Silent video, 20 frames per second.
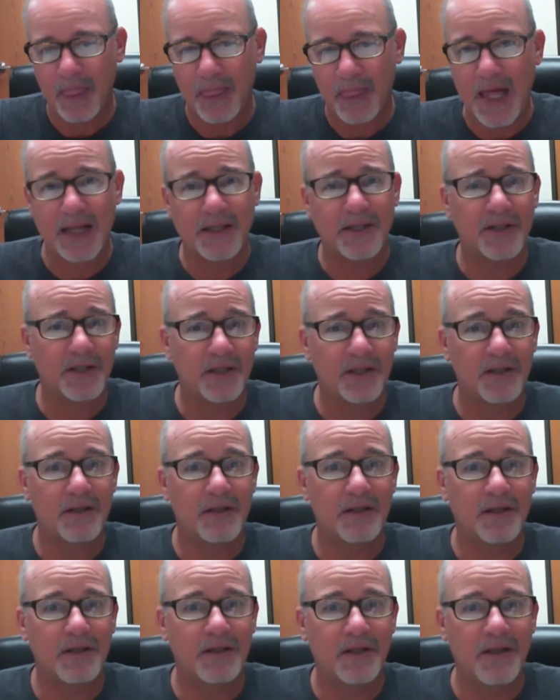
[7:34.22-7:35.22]
That's
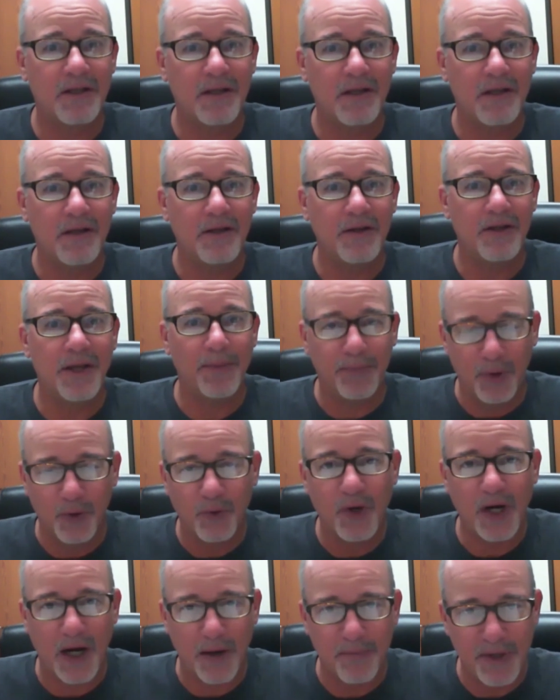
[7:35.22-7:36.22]
the
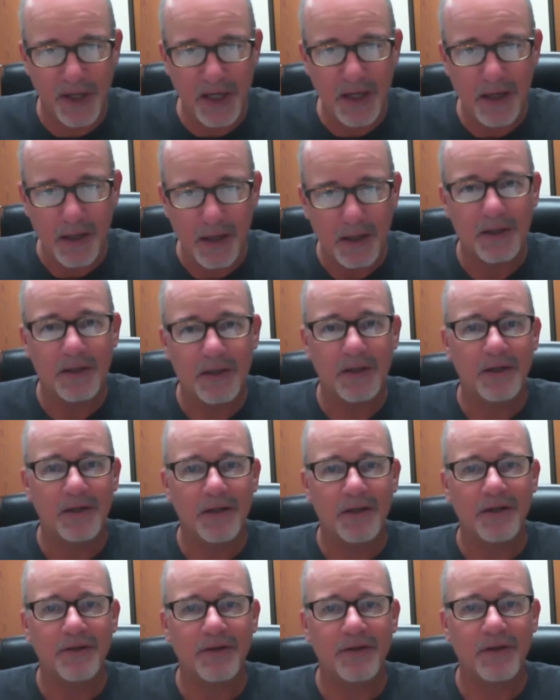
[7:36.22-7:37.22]
pericope,
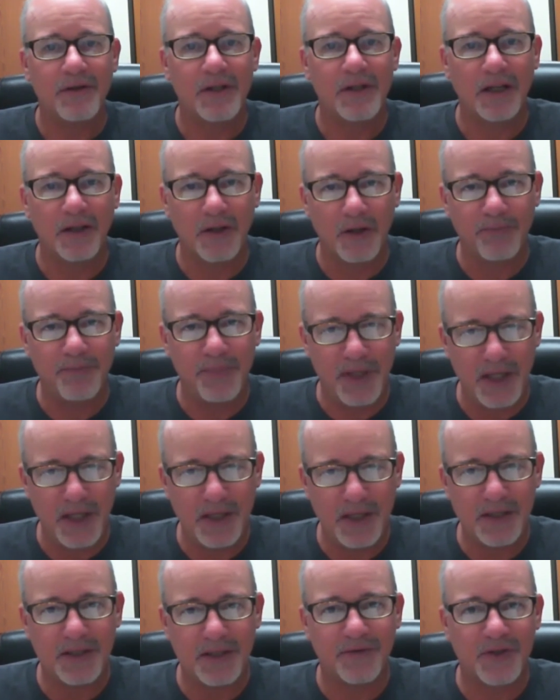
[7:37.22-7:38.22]
the little
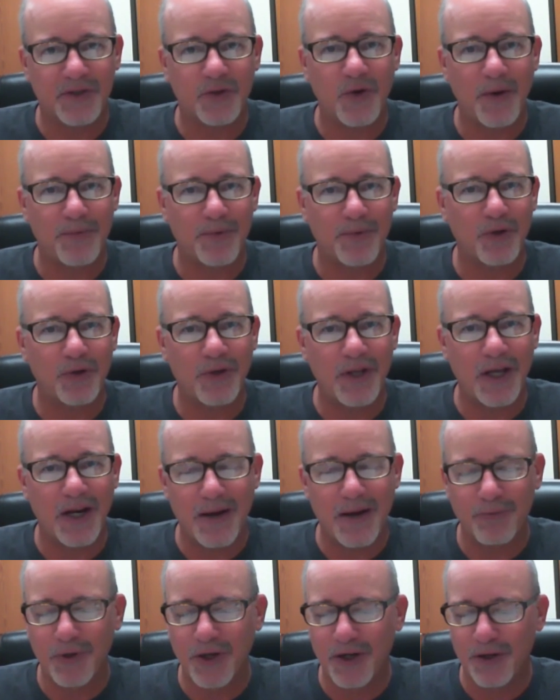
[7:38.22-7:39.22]
piece of scripture that
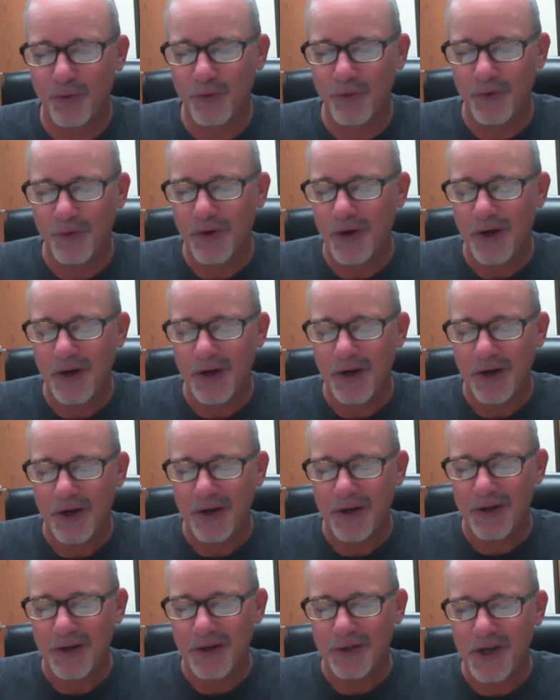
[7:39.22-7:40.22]
I'm going to
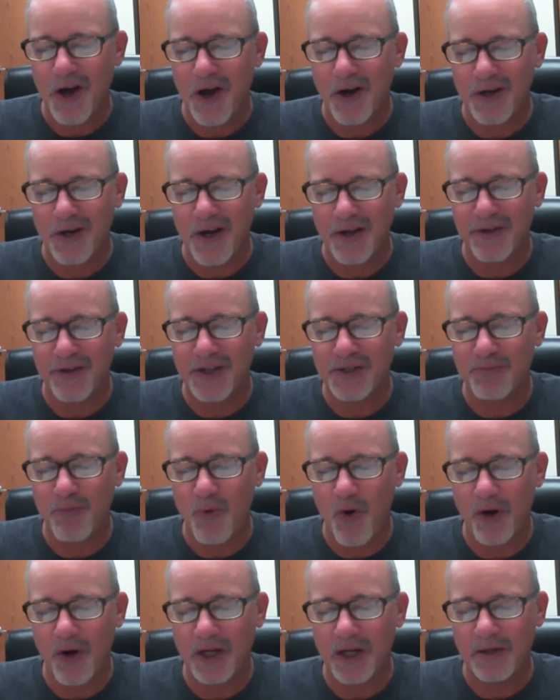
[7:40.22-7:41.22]
talk on this
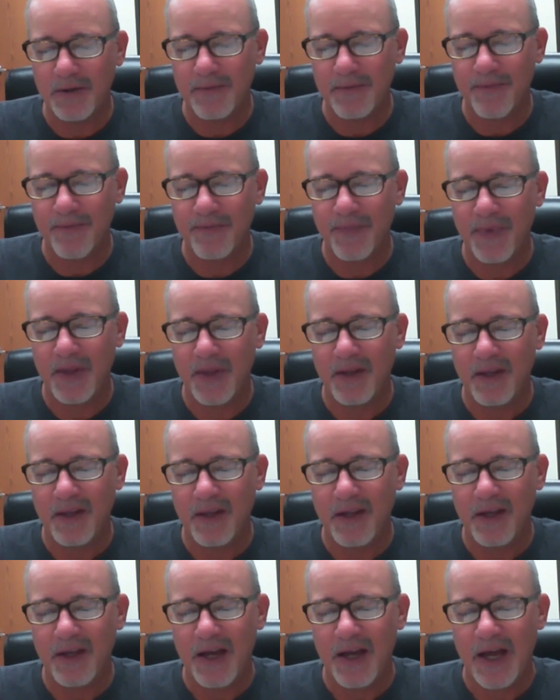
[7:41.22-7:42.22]
morning.
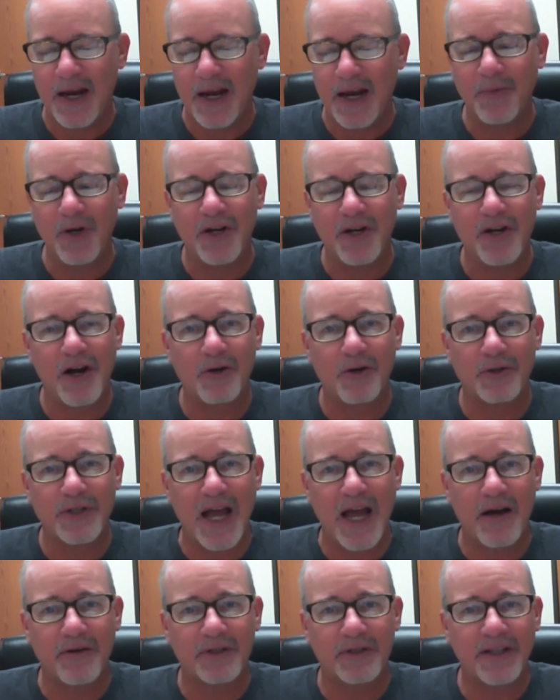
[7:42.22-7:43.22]
And I'm going to narrow
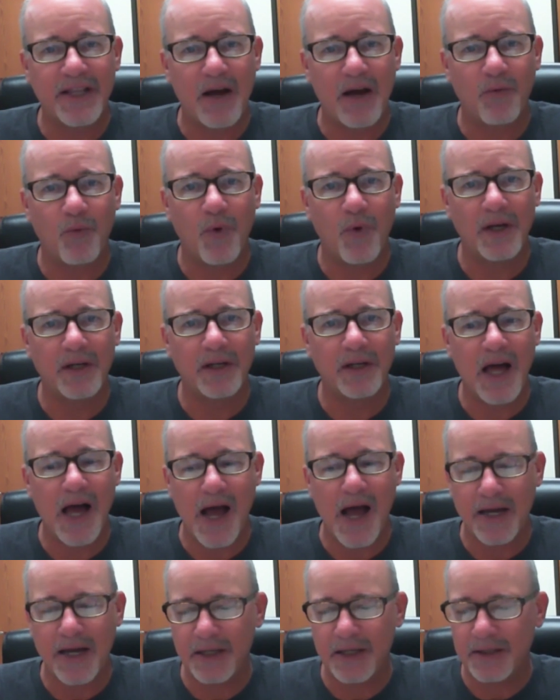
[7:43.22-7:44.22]
down to that one
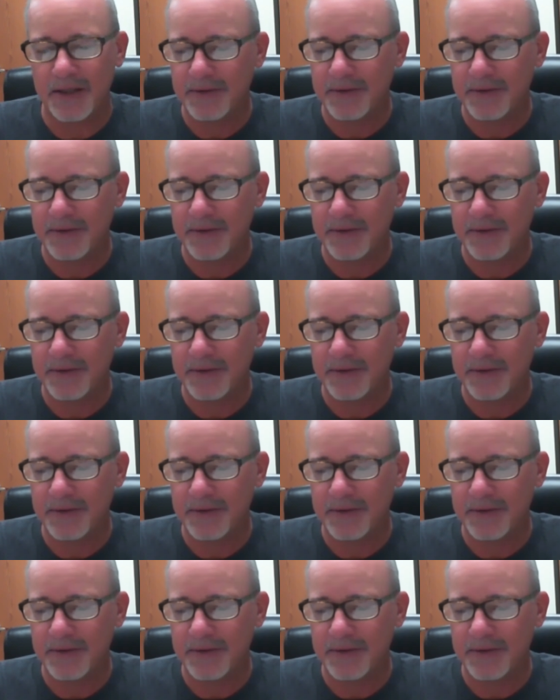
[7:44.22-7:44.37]
line.